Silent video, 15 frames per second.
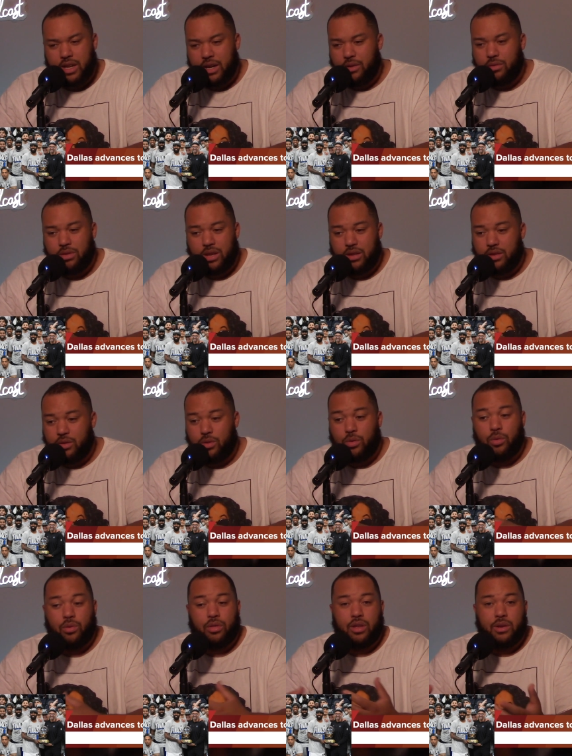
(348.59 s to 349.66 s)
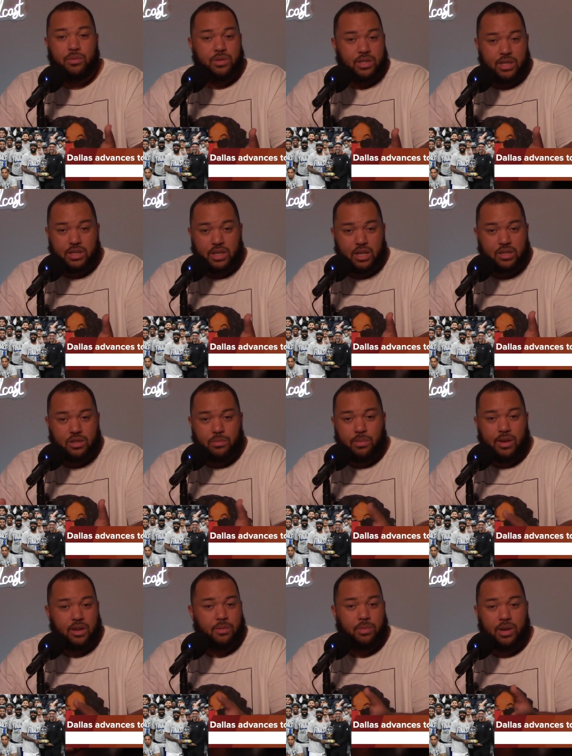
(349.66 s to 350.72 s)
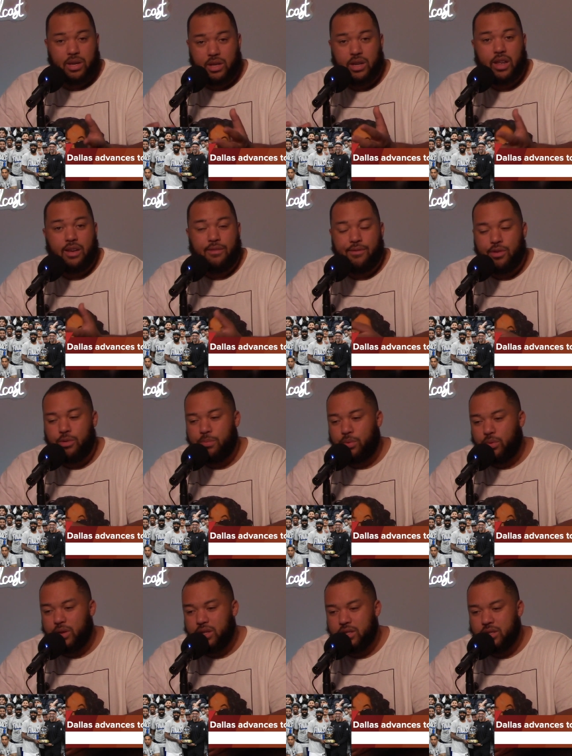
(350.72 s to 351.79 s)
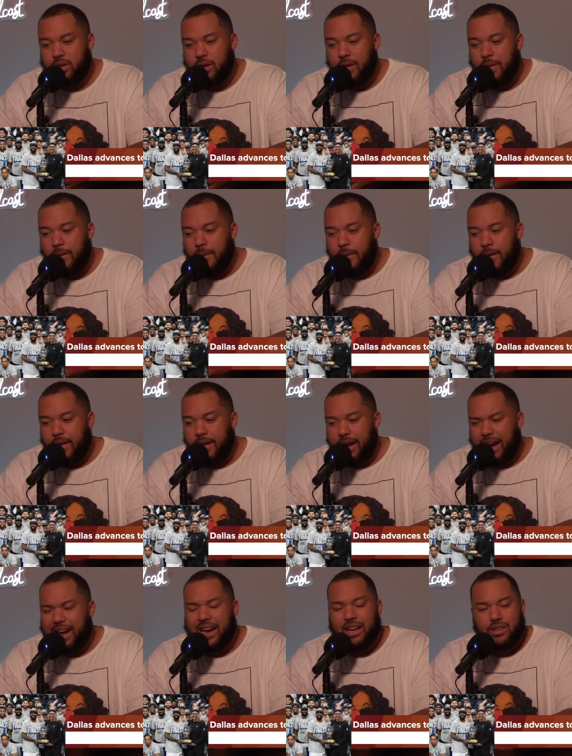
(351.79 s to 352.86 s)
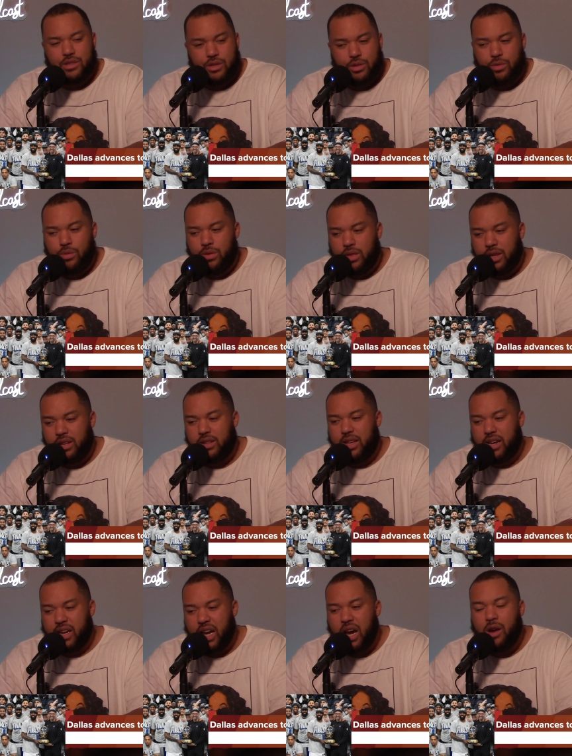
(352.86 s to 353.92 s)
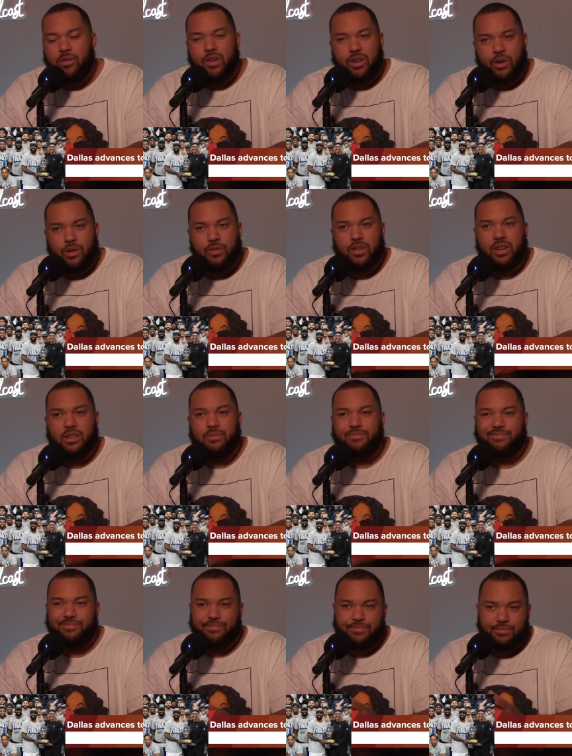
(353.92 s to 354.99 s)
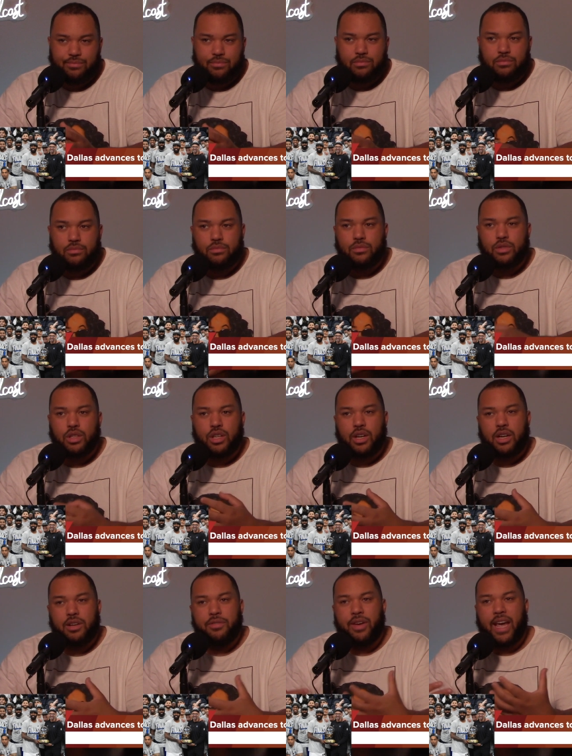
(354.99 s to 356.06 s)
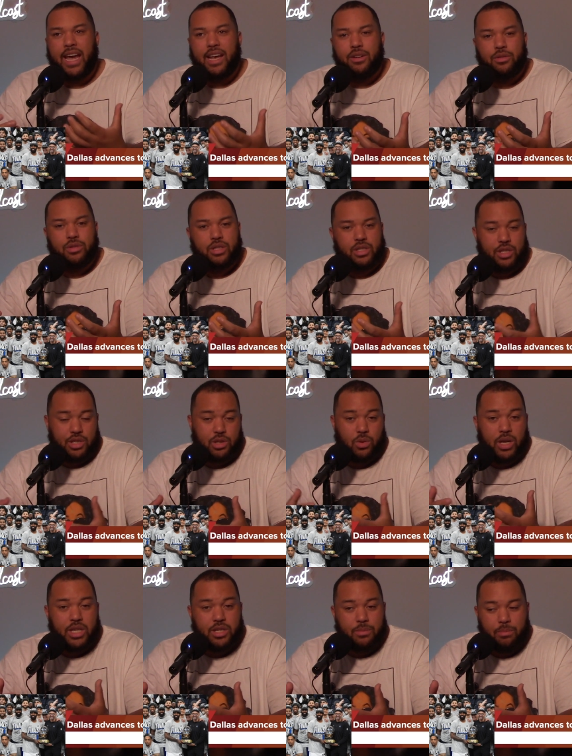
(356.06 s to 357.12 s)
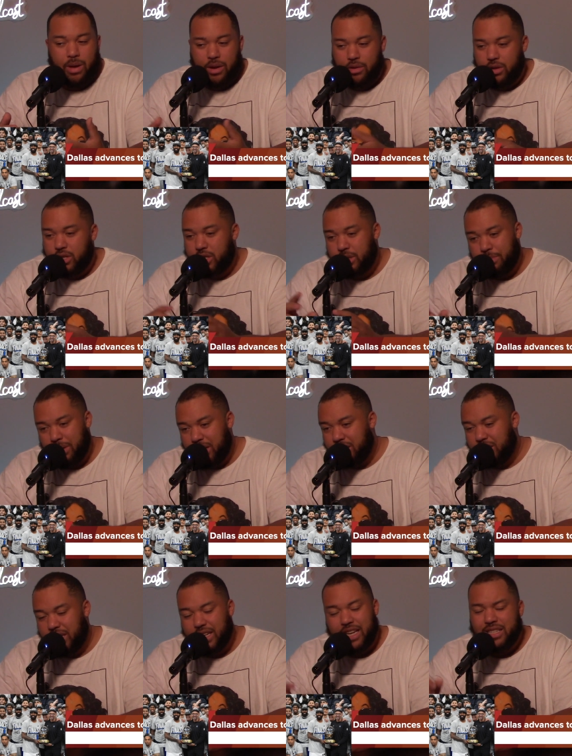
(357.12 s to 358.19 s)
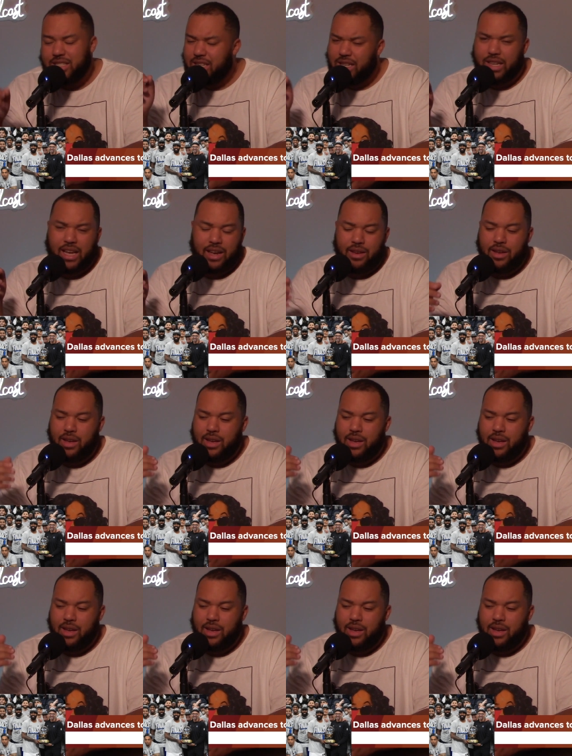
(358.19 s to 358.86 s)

I don't think the whole thing was anti-Semitic, but it did have viewpoints. And I do think that Kyrie Irving could have handled the situation better, especially. And I said that.